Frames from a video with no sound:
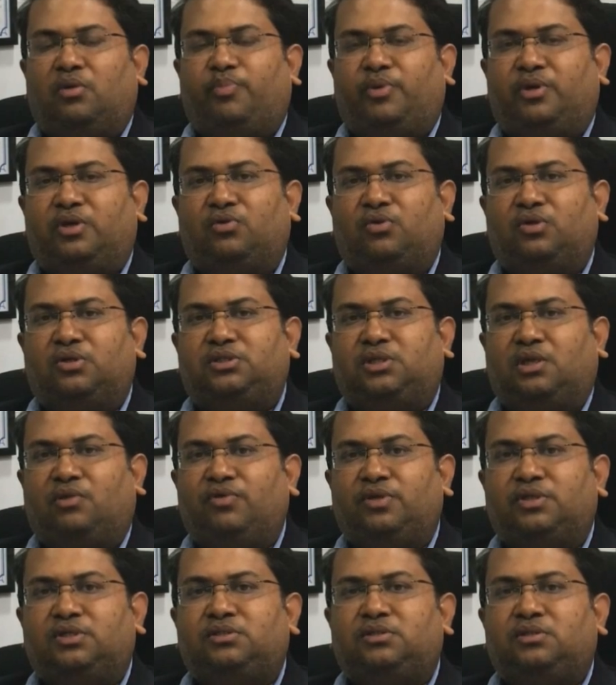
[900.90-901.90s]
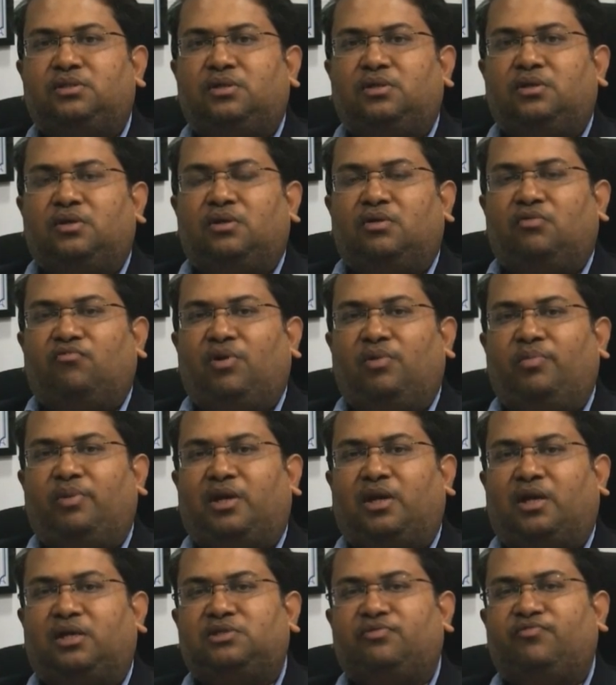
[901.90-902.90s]
or particular service will be
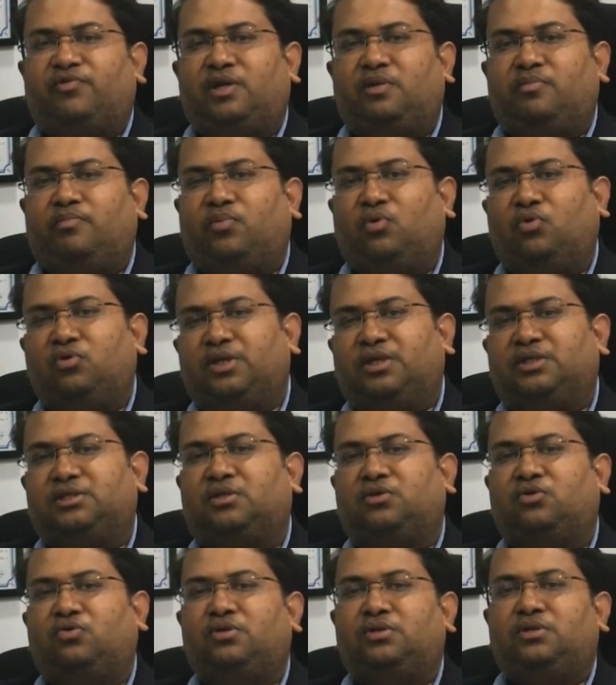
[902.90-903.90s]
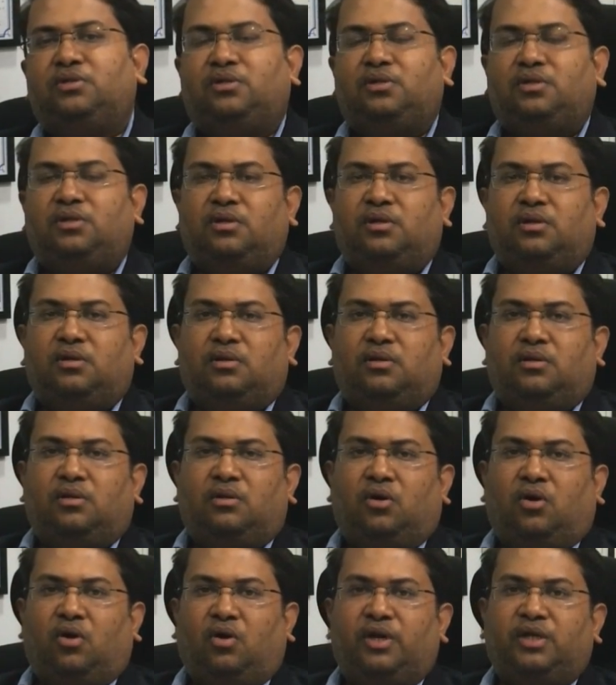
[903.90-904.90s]
classified both as a good
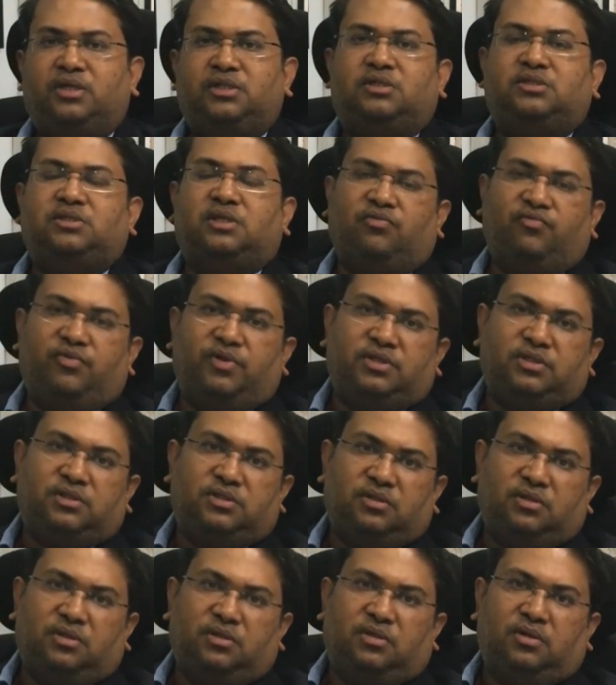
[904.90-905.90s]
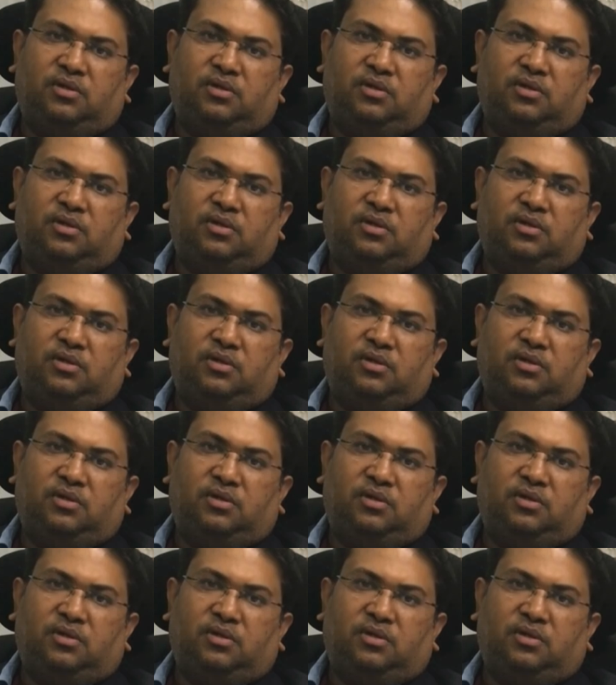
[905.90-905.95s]
or as a service,